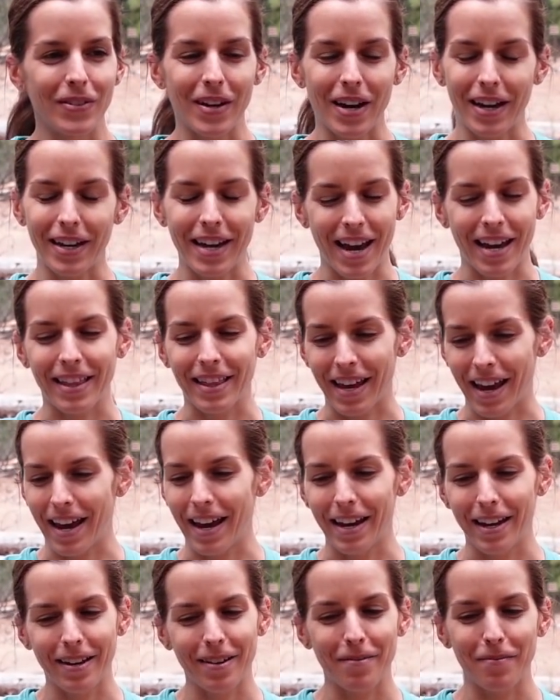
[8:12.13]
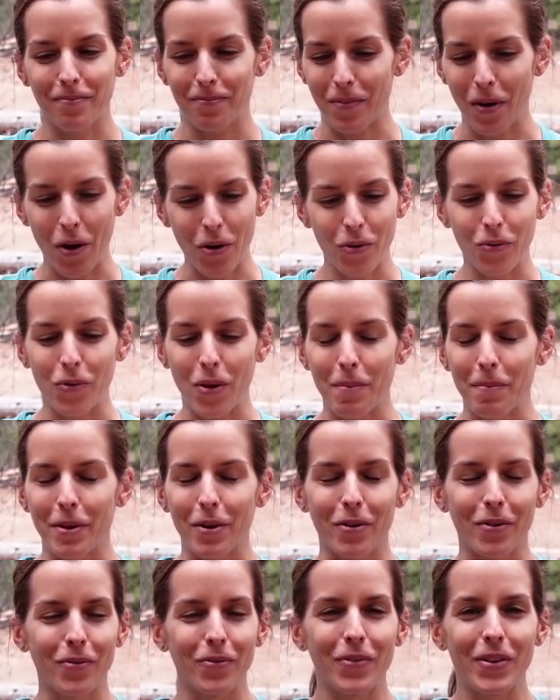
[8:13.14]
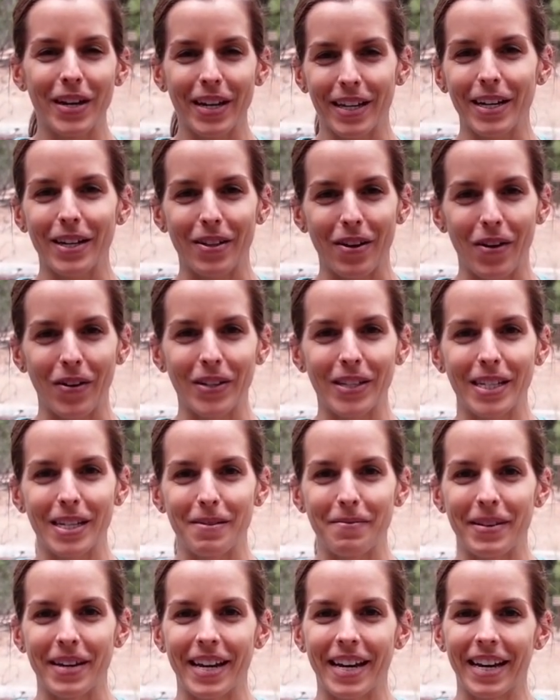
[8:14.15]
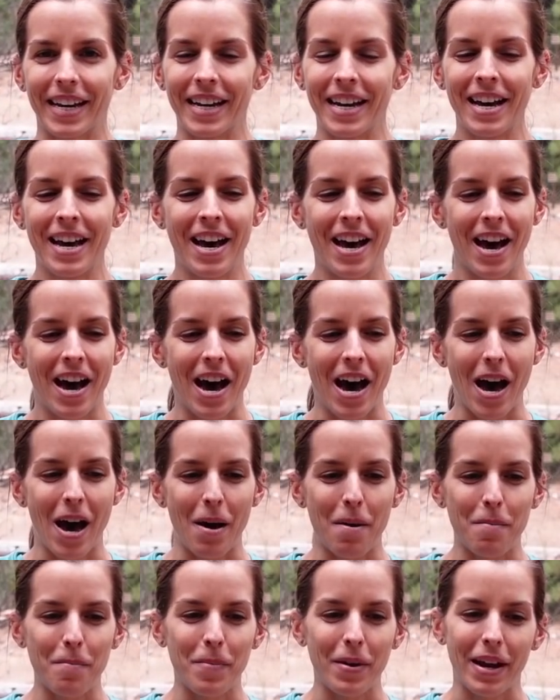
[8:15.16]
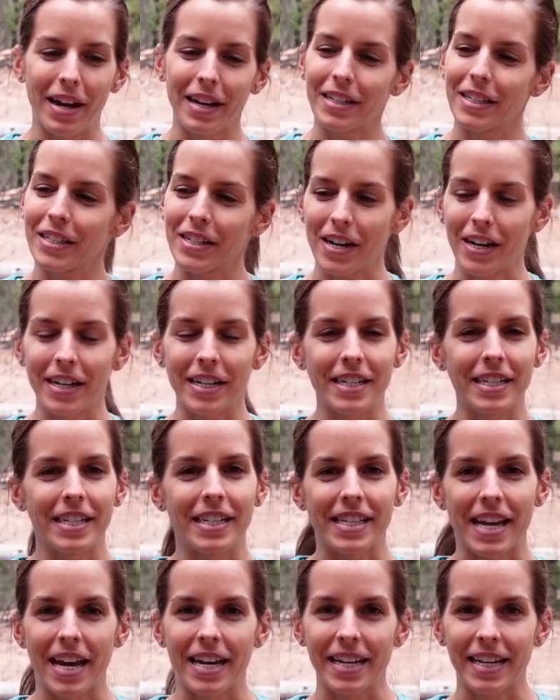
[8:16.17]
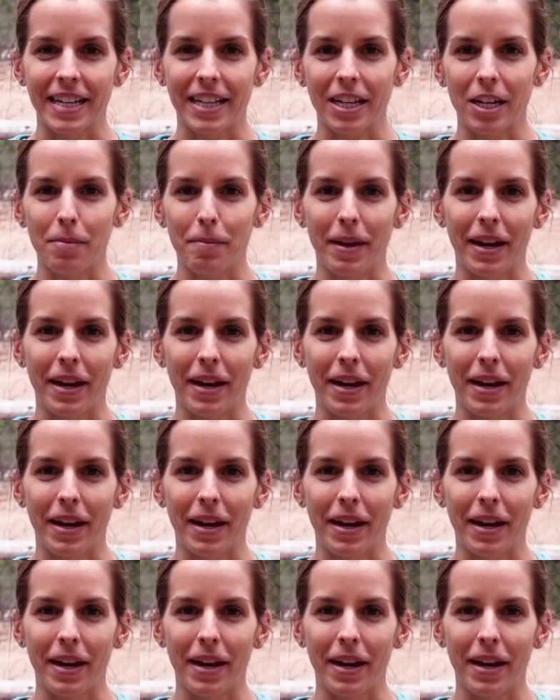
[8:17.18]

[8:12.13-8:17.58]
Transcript: again, like both women are really close to me, but I started descending a little bit.